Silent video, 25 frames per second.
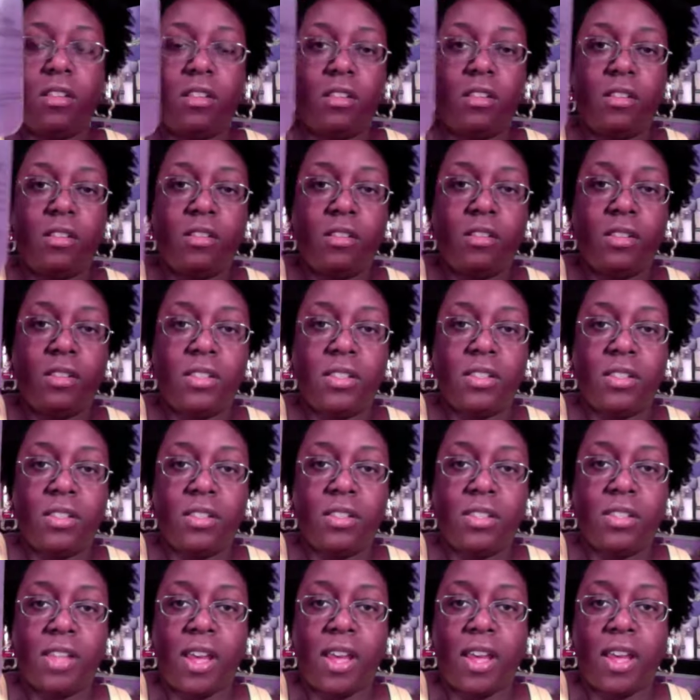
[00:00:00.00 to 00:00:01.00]
Well, this is the
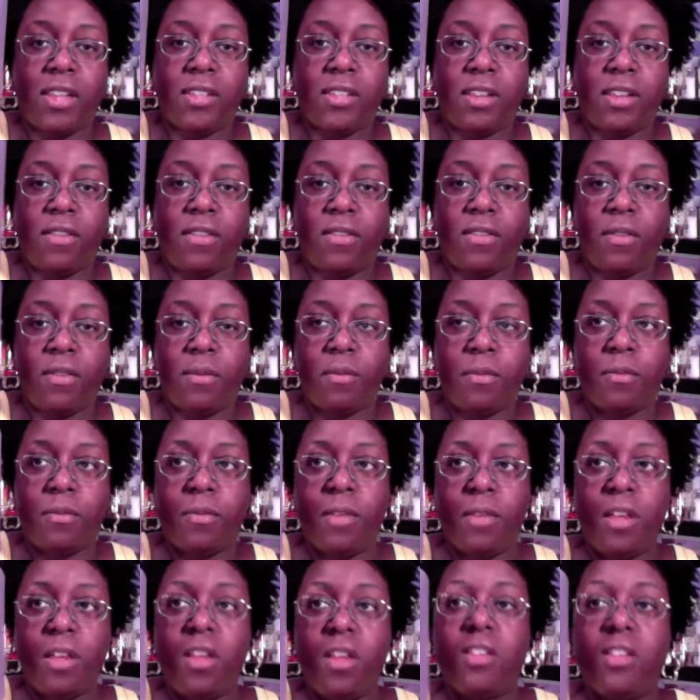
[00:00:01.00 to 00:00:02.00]
size of them.
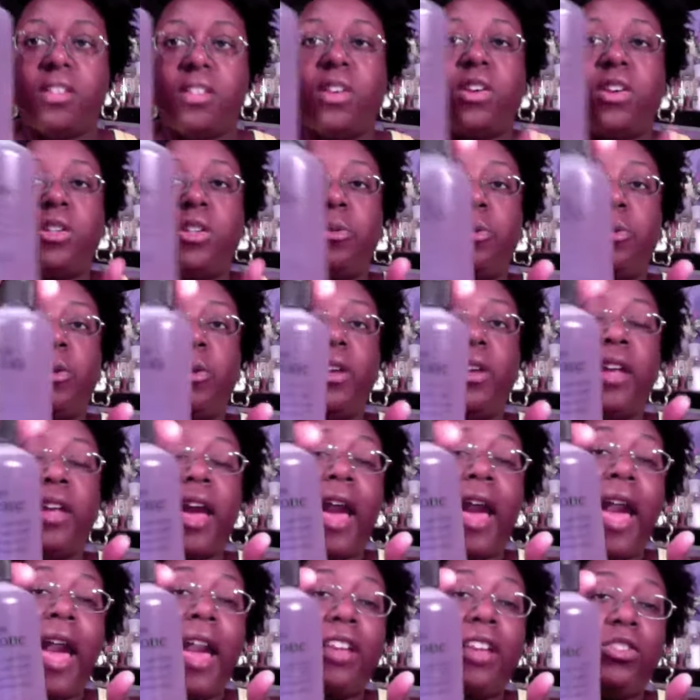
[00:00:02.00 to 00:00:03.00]
So it's pretty.
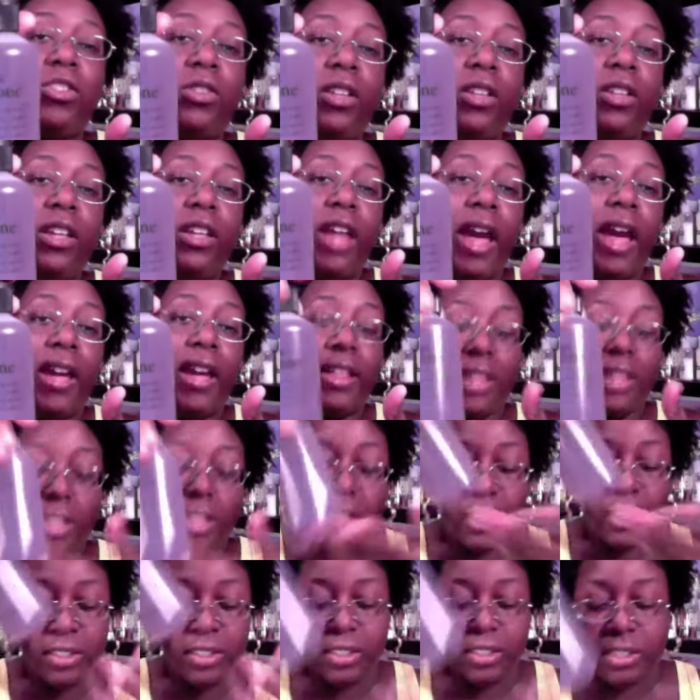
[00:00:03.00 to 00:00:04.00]
I actually like
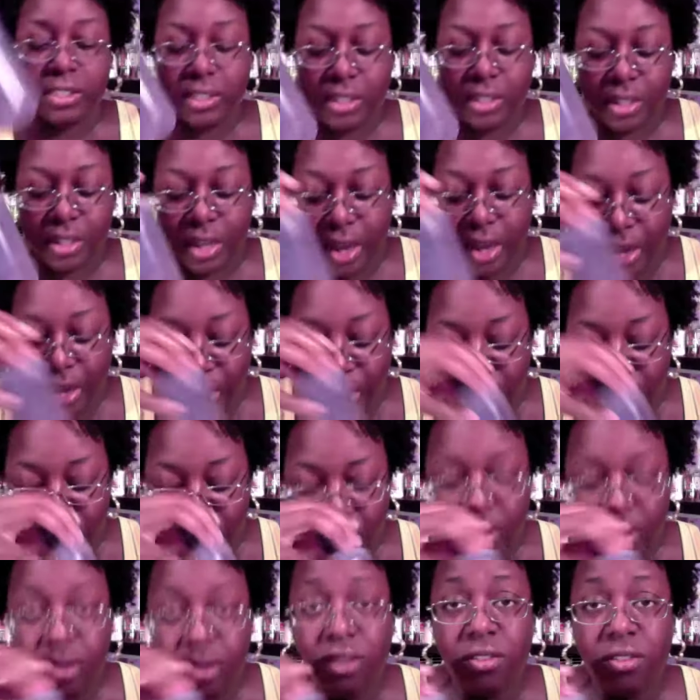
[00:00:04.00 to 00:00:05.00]
these because then I
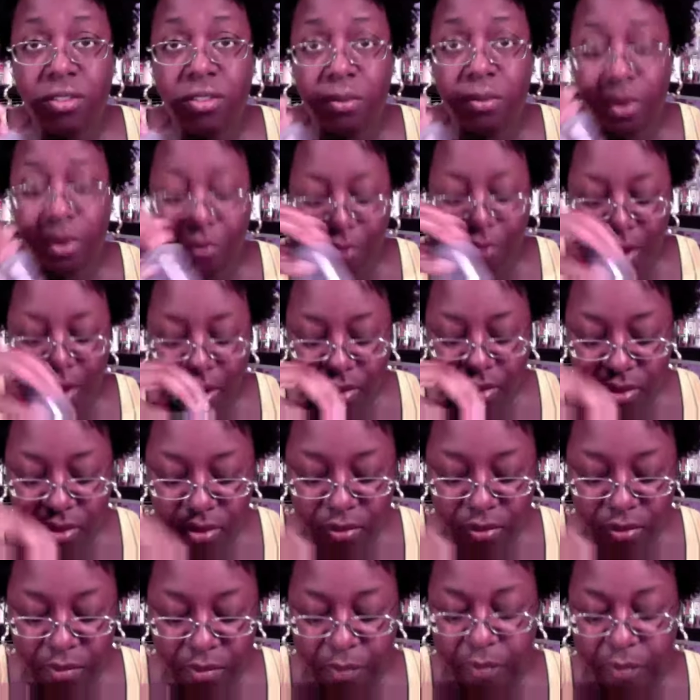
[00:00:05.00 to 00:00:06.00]
use them up faster.
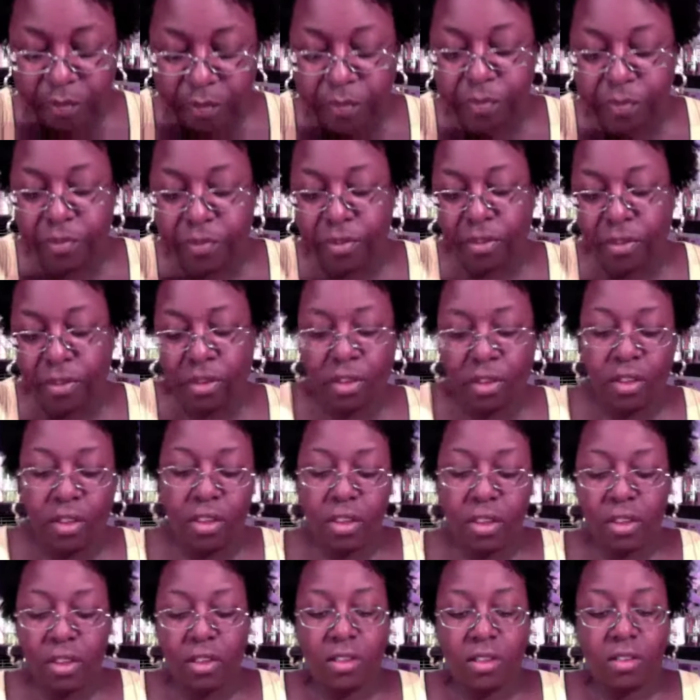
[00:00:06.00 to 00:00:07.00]

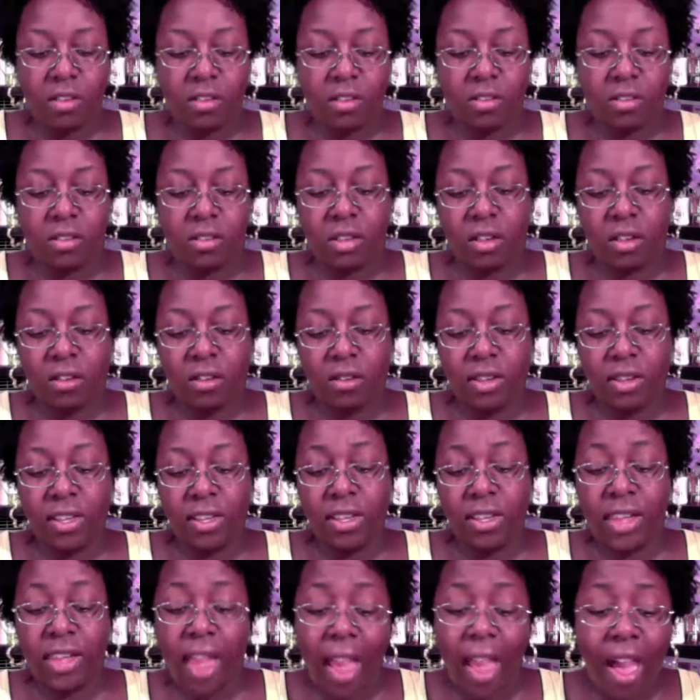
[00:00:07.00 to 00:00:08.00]
So,
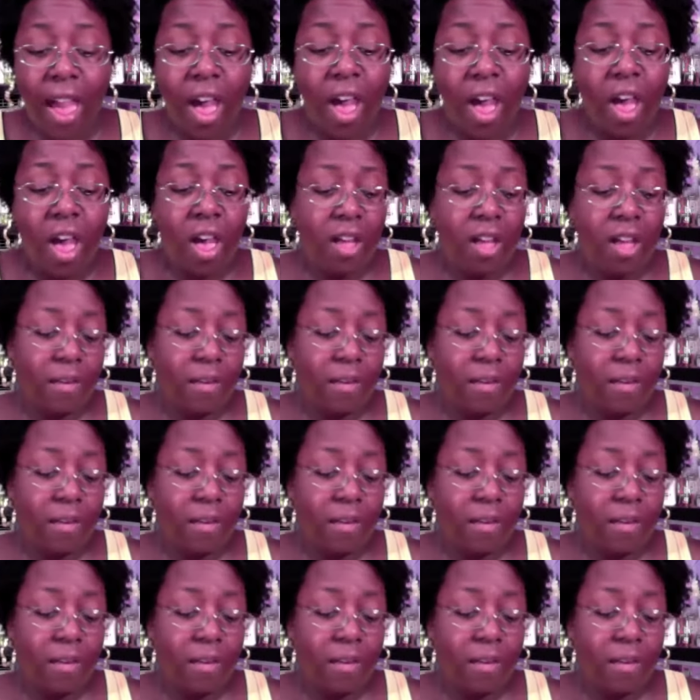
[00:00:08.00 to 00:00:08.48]
yeah.